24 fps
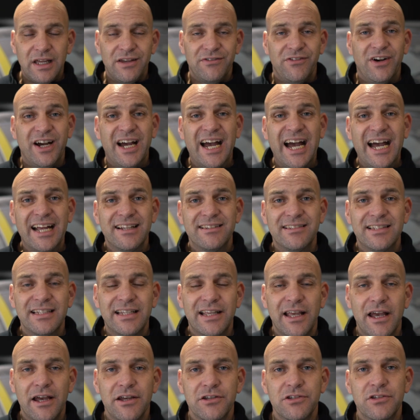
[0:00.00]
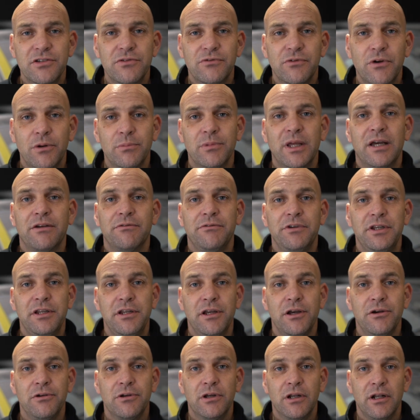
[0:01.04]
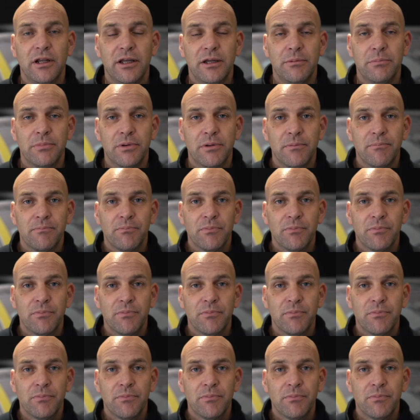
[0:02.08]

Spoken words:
If I had to guess from that video clip,